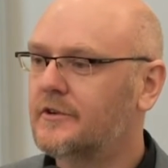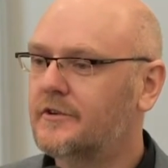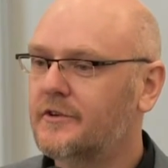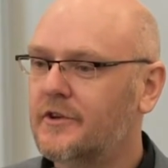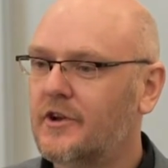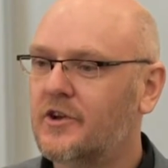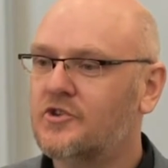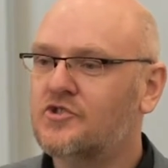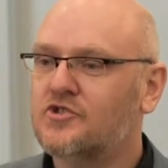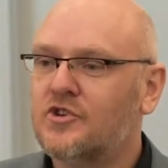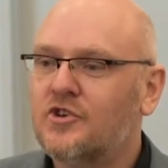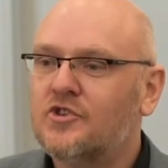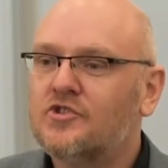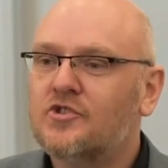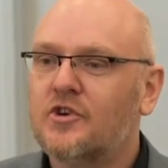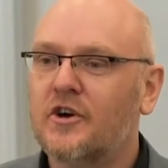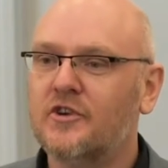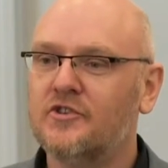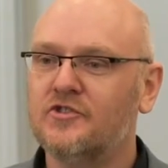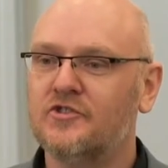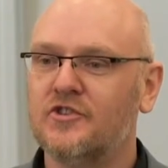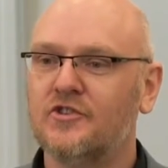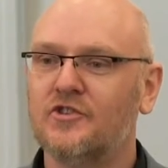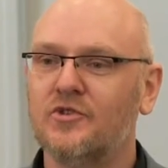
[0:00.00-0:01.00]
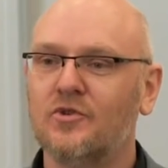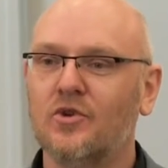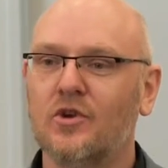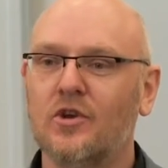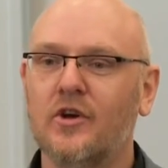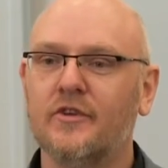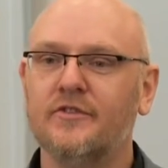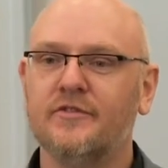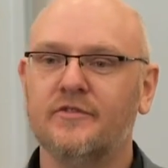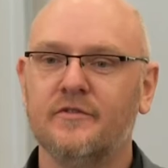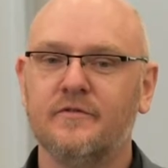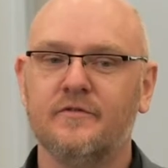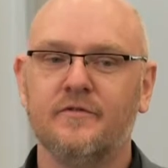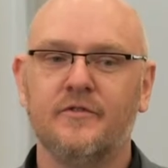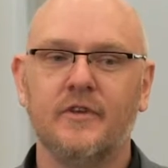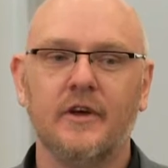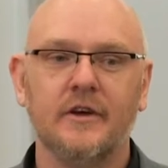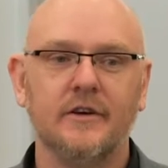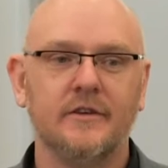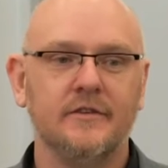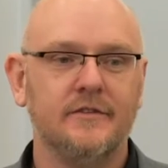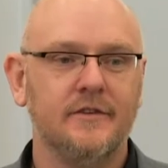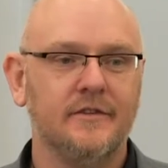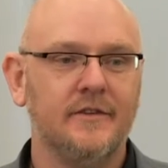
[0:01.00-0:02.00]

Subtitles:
You try to do lots of things,